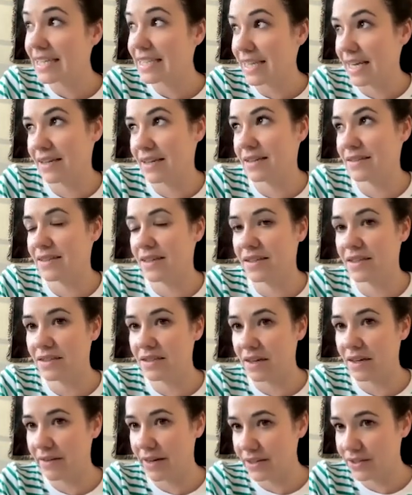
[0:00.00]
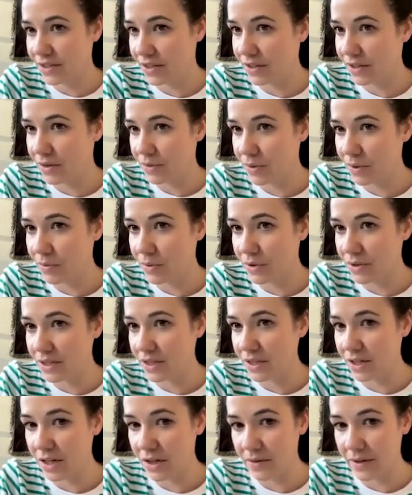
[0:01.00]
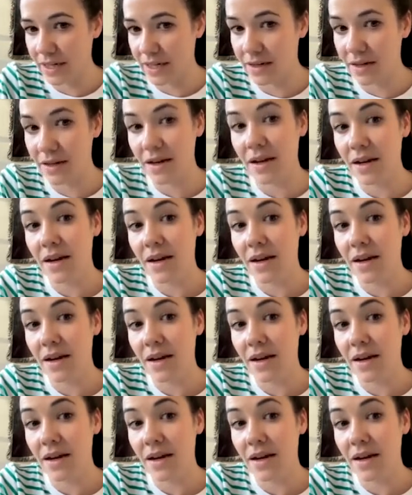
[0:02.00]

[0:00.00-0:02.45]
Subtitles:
take us in the direction that we want to go in?